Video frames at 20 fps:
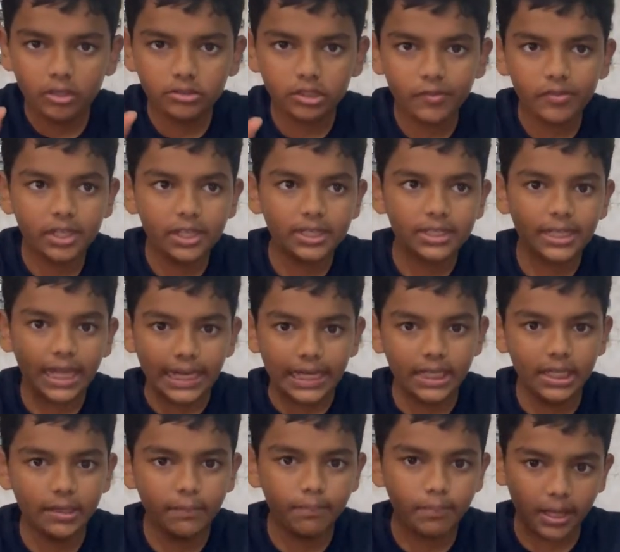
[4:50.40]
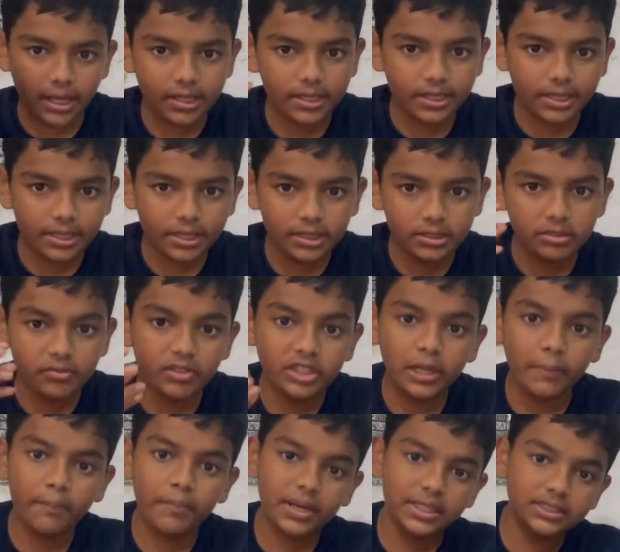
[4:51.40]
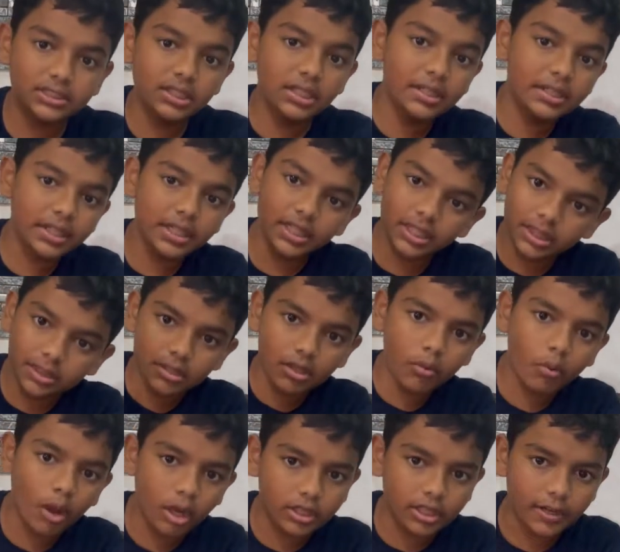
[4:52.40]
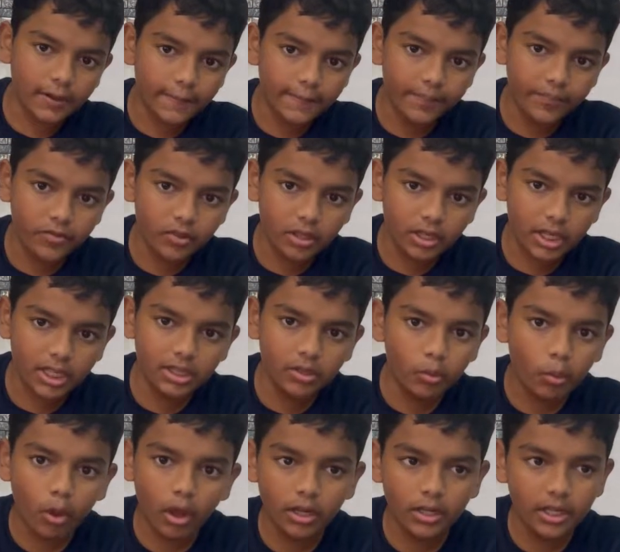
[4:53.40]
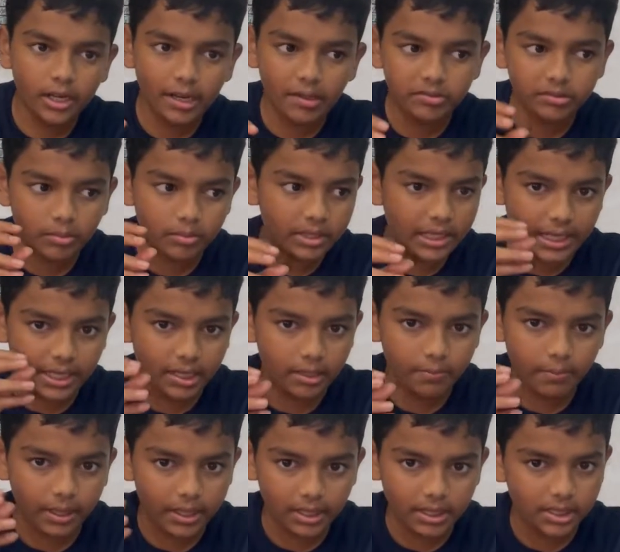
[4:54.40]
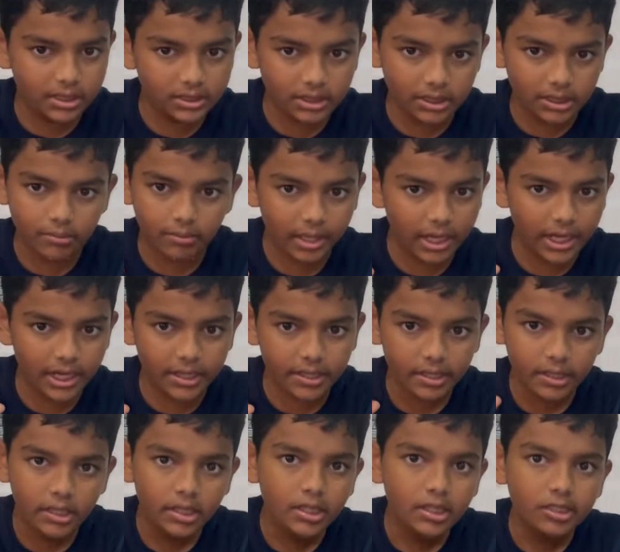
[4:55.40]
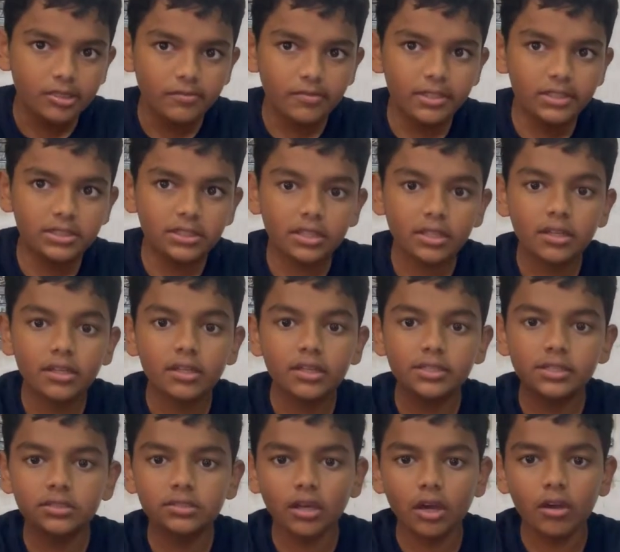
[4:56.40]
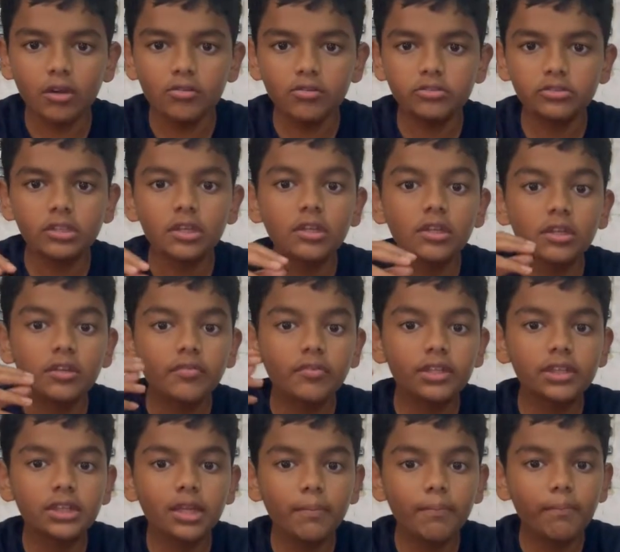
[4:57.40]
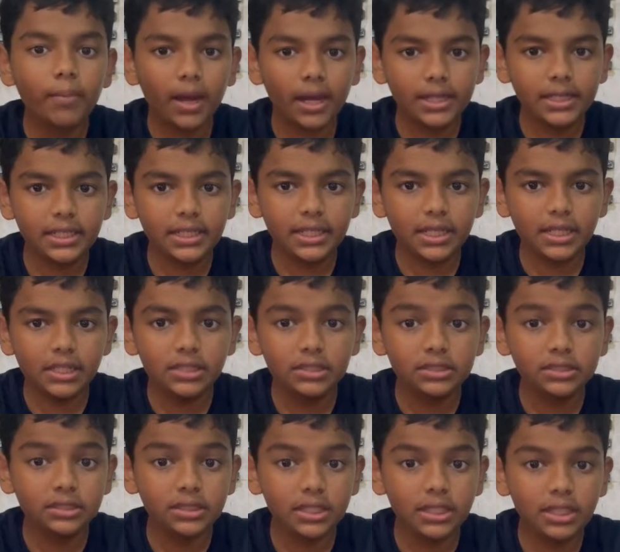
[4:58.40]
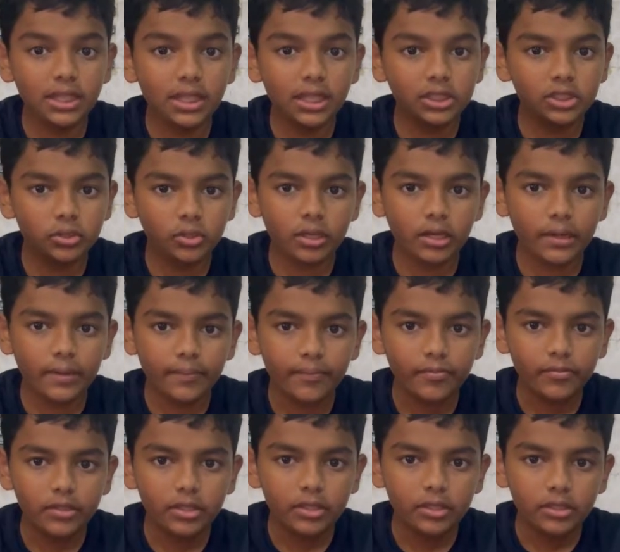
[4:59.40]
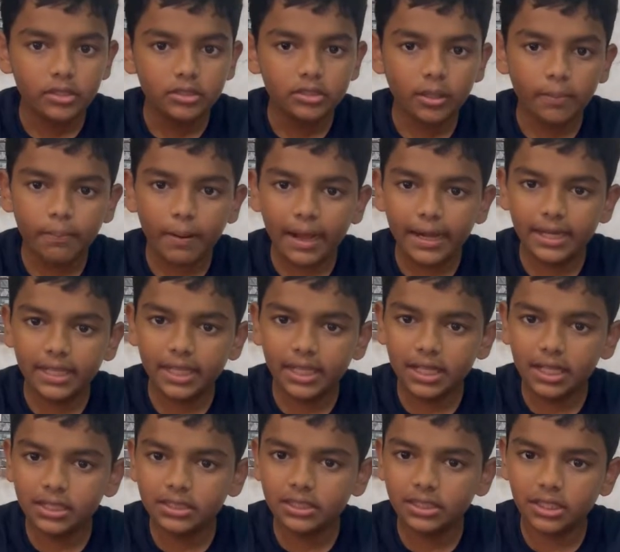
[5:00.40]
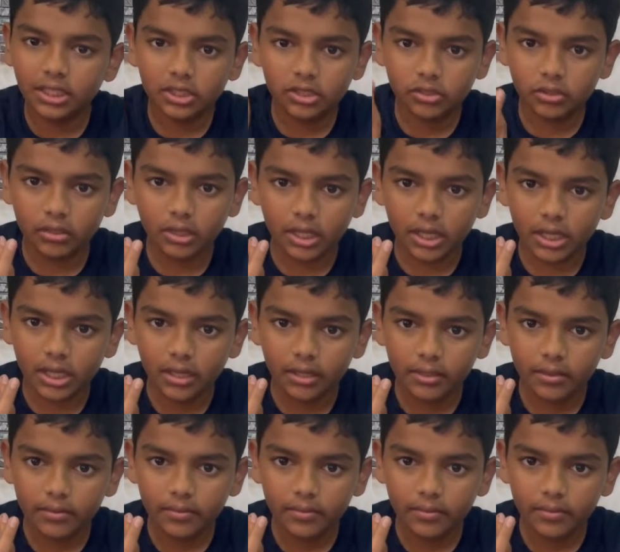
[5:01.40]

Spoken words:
of the tiny particles which are present in the water. Okay, the water has some tiny particles in them, right, which dissolves with the particles in the sugar. the particles in the sugar